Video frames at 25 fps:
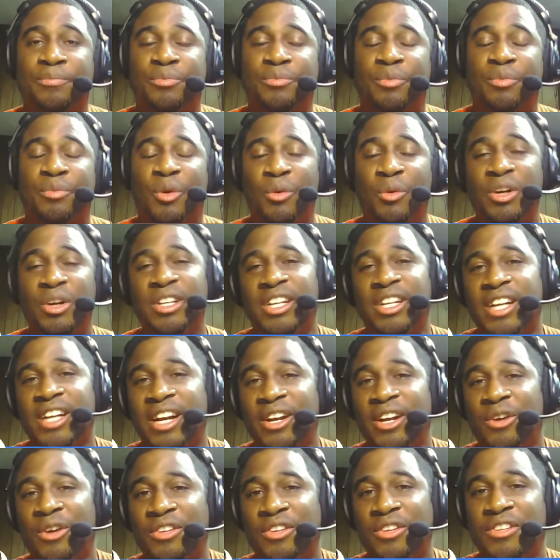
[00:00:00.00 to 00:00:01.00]
But one thing I
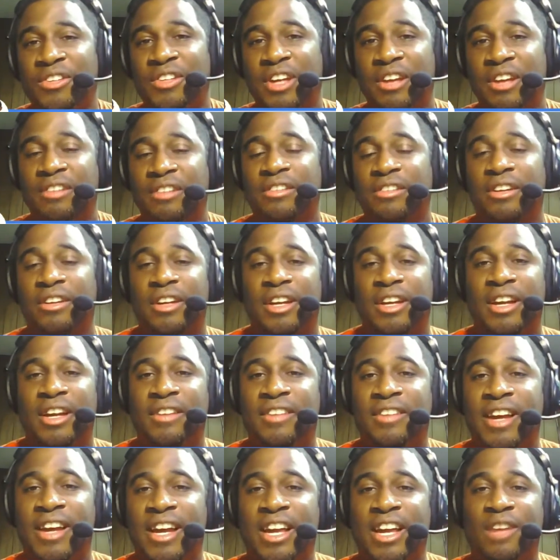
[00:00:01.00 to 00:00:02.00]
noticed is this: is
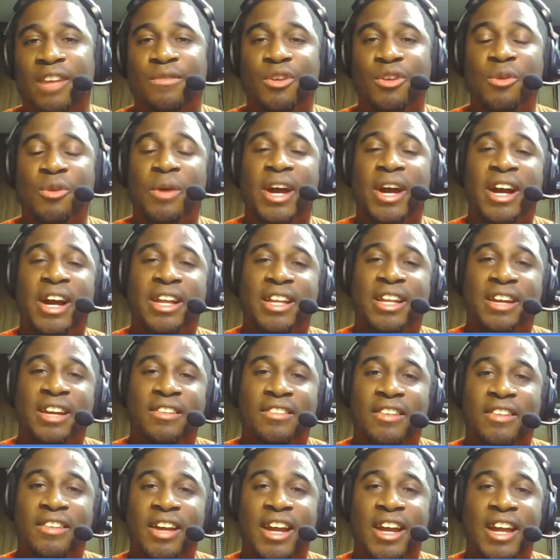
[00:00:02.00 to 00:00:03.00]
like if you had that
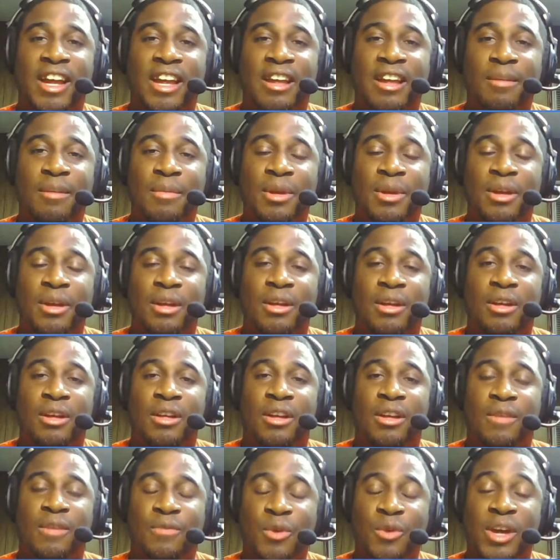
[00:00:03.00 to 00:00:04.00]
same
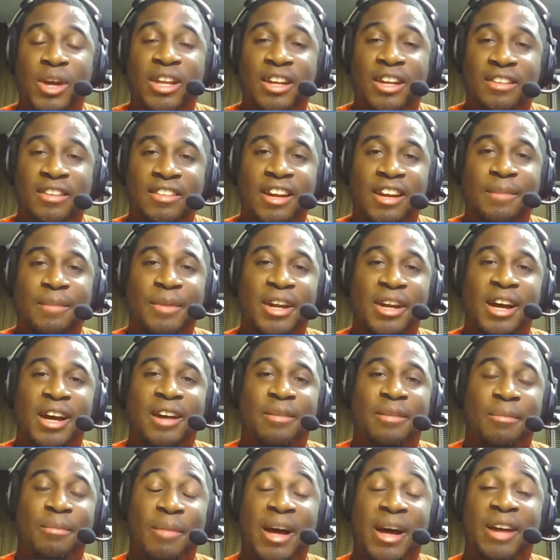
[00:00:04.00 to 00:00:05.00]
amount
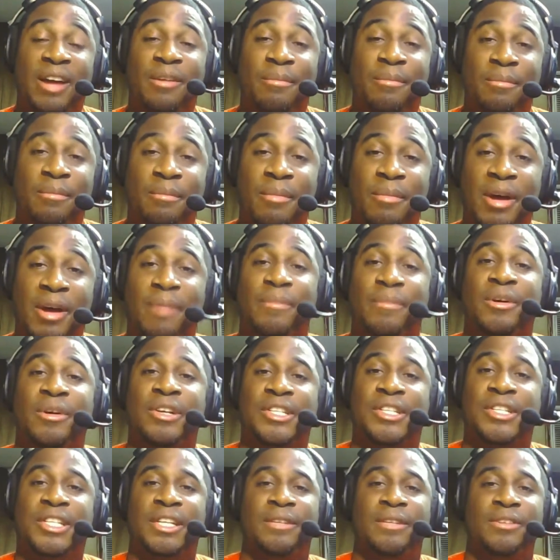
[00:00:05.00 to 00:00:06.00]
of
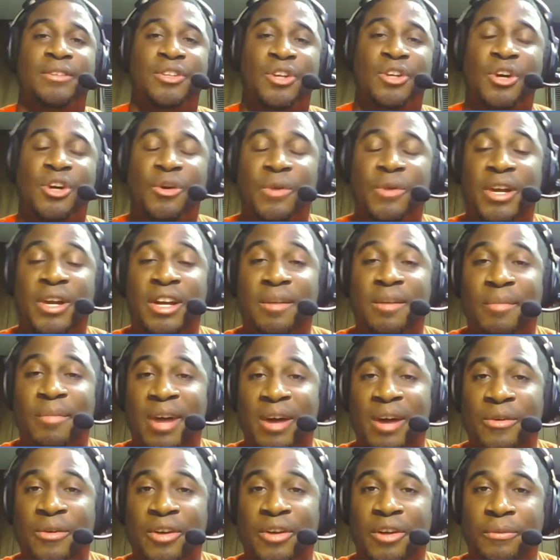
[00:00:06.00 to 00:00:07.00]
members, in the
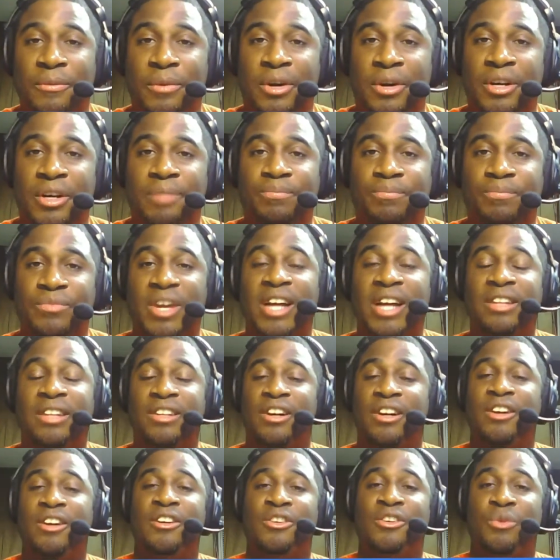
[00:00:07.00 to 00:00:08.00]
Empower Network at the
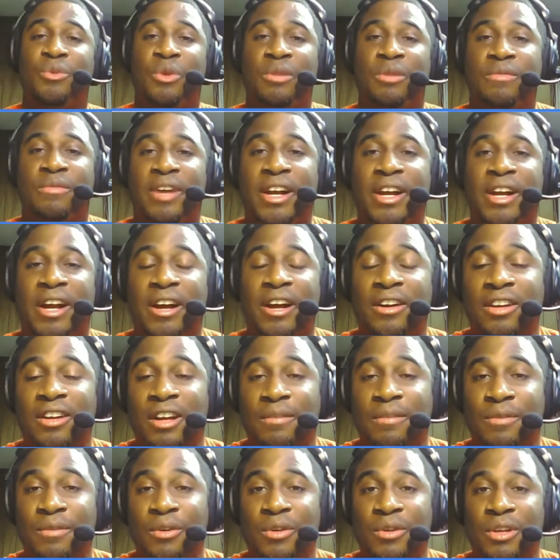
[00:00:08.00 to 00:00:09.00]
$125
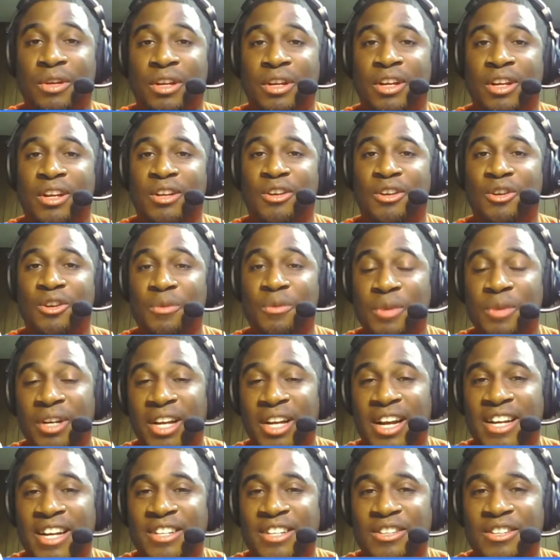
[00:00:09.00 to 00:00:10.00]
level, you
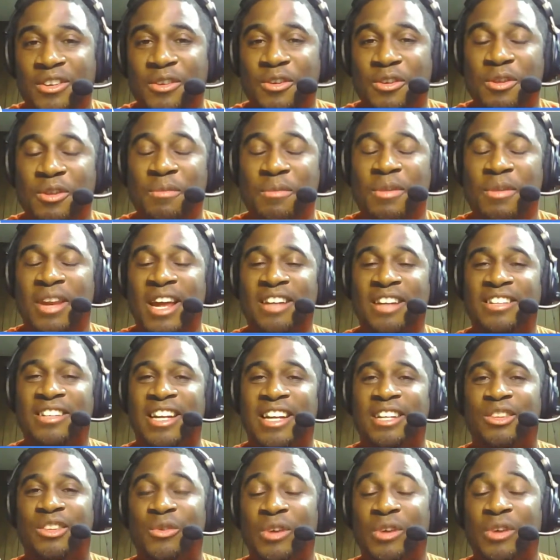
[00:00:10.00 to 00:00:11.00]
realize that's
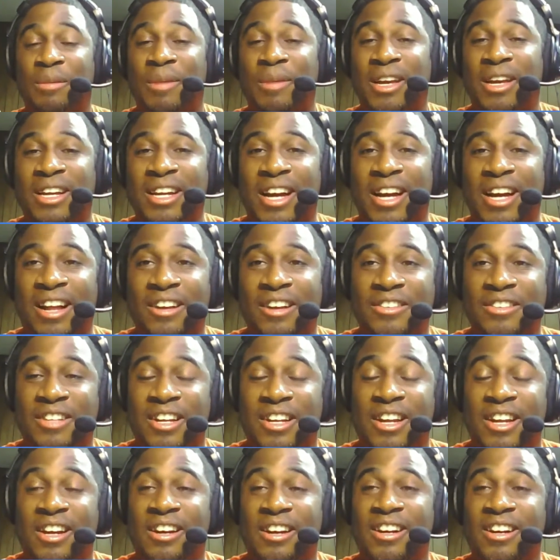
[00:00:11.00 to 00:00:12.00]
like $3 million a
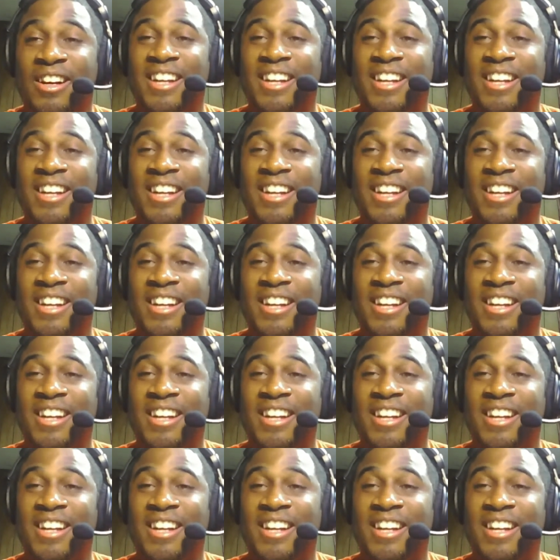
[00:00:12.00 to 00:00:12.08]
year.